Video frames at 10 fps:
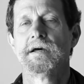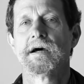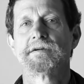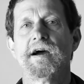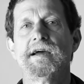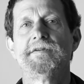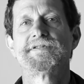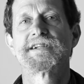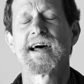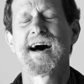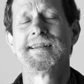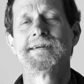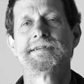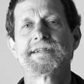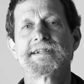The grave
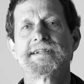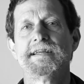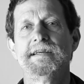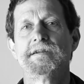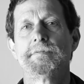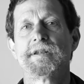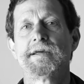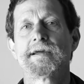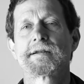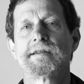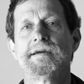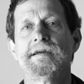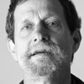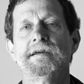silence seen obliquely